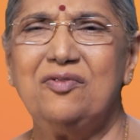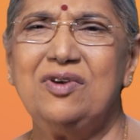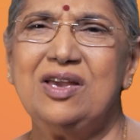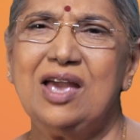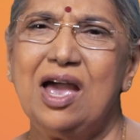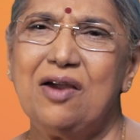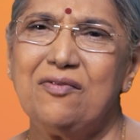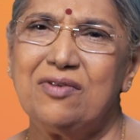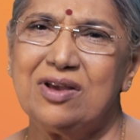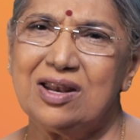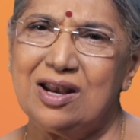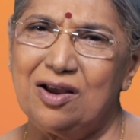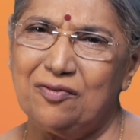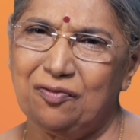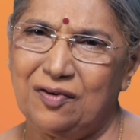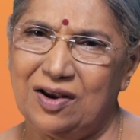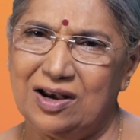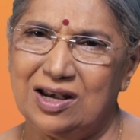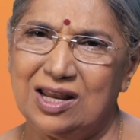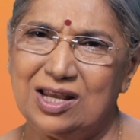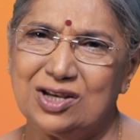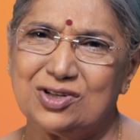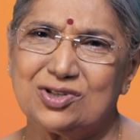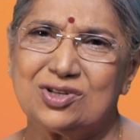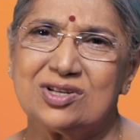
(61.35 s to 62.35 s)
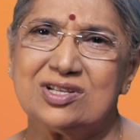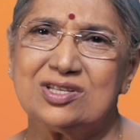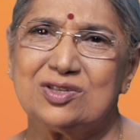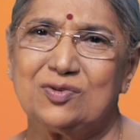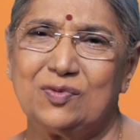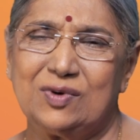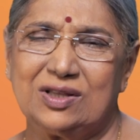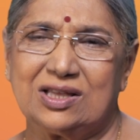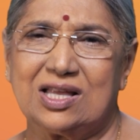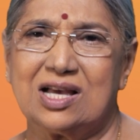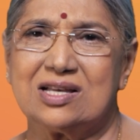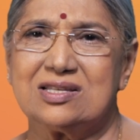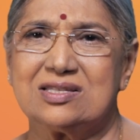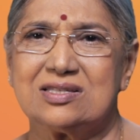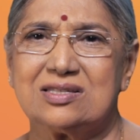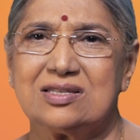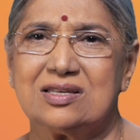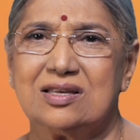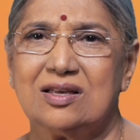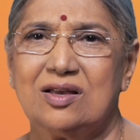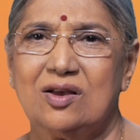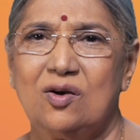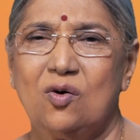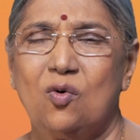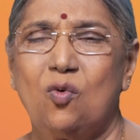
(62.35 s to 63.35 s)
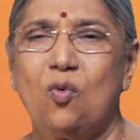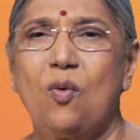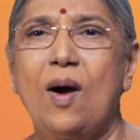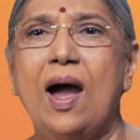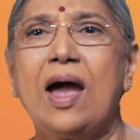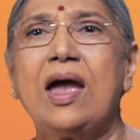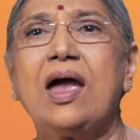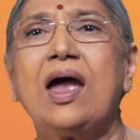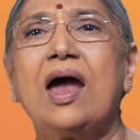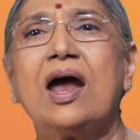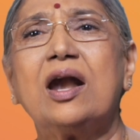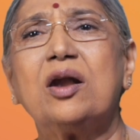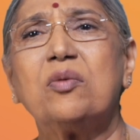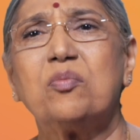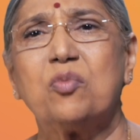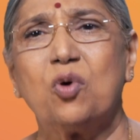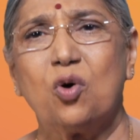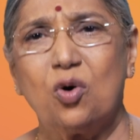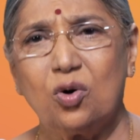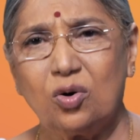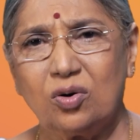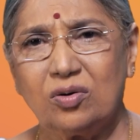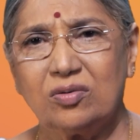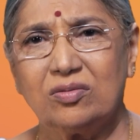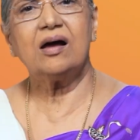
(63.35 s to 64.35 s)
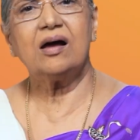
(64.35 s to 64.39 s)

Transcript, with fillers: We have enough addictions with us. Why add more?